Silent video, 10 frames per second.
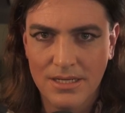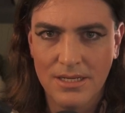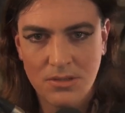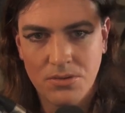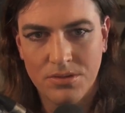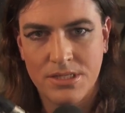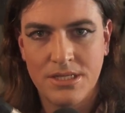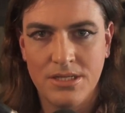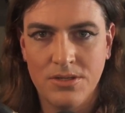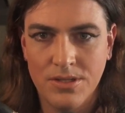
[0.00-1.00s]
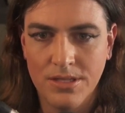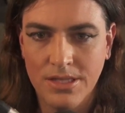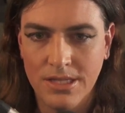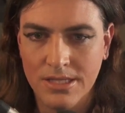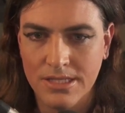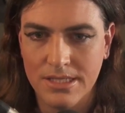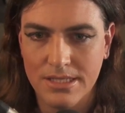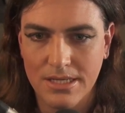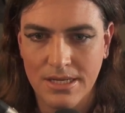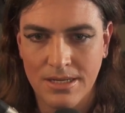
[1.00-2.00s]
horse to this
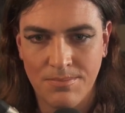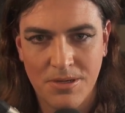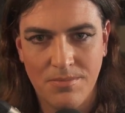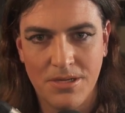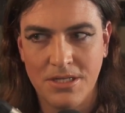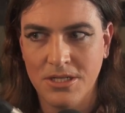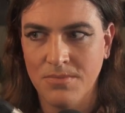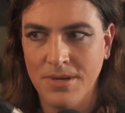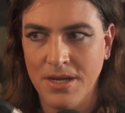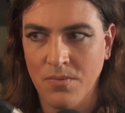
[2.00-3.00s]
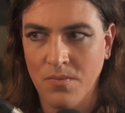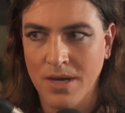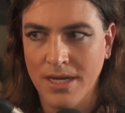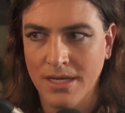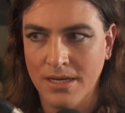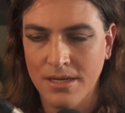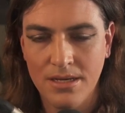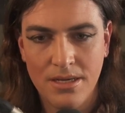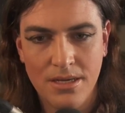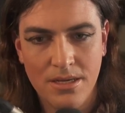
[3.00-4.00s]
uh, public domain wagon,
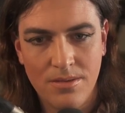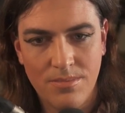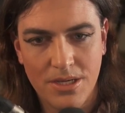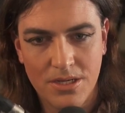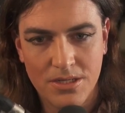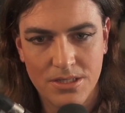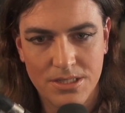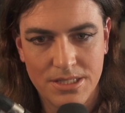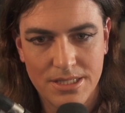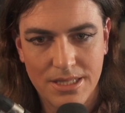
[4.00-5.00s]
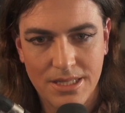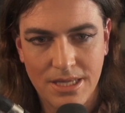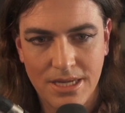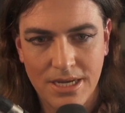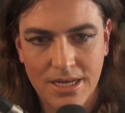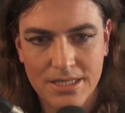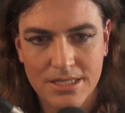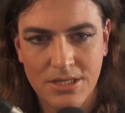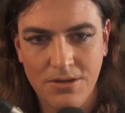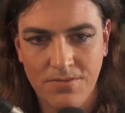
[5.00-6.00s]
because the next
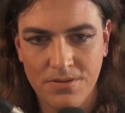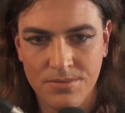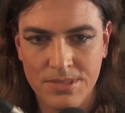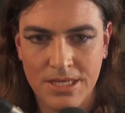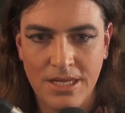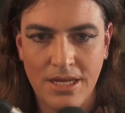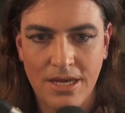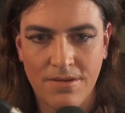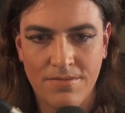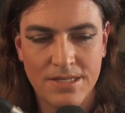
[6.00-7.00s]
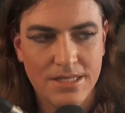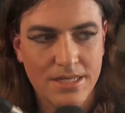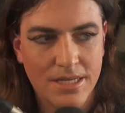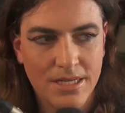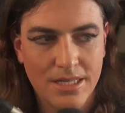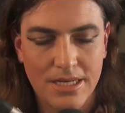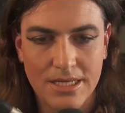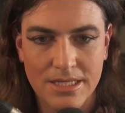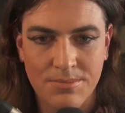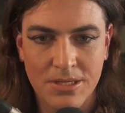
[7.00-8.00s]
two films that he has that he
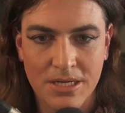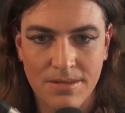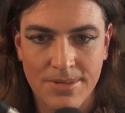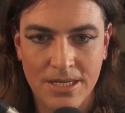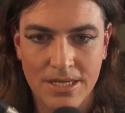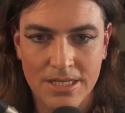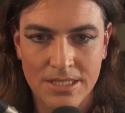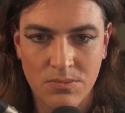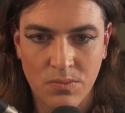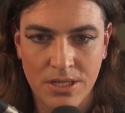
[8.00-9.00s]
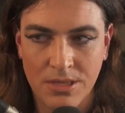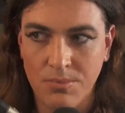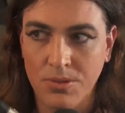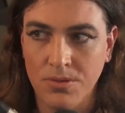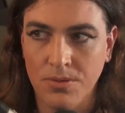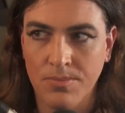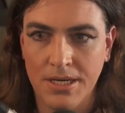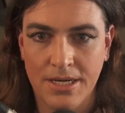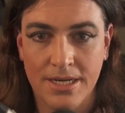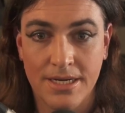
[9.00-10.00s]
has up and coming is Winnie the Pooh,
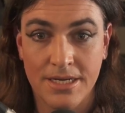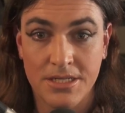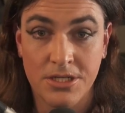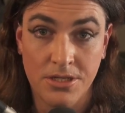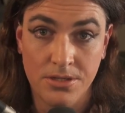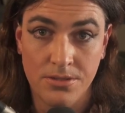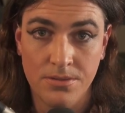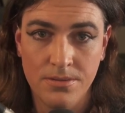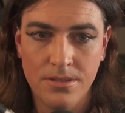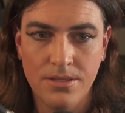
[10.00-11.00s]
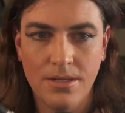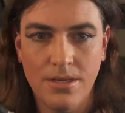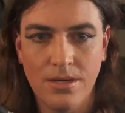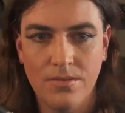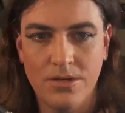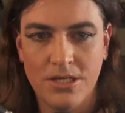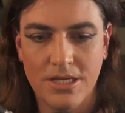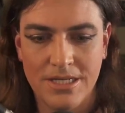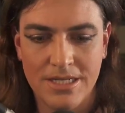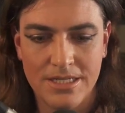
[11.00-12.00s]
Blood and Honey two, which they
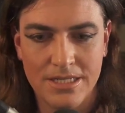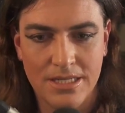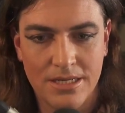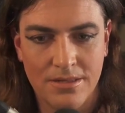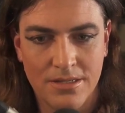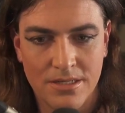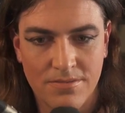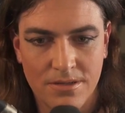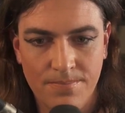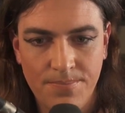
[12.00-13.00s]
tease at the end of this film,